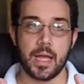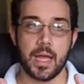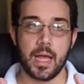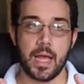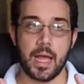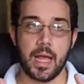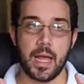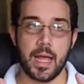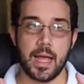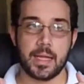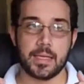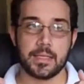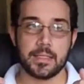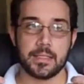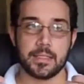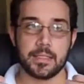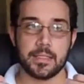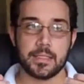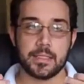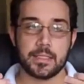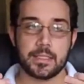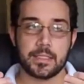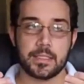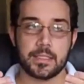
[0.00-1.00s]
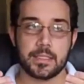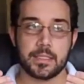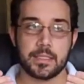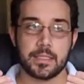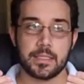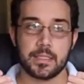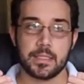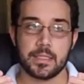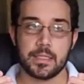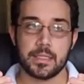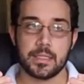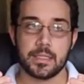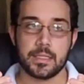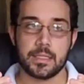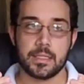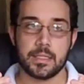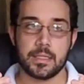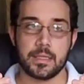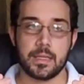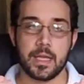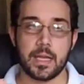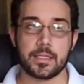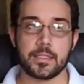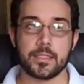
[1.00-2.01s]
And
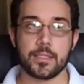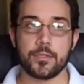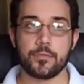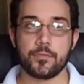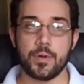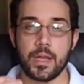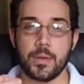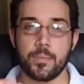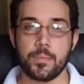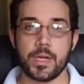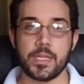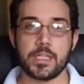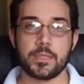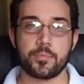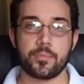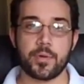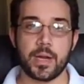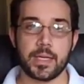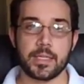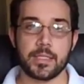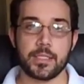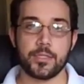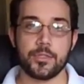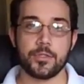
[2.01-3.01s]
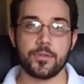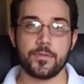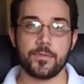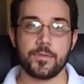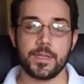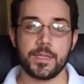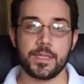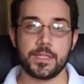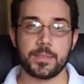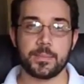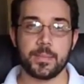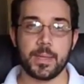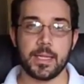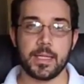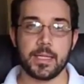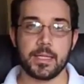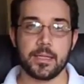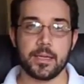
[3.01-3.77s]
that's a great way to practice your fingerspelling,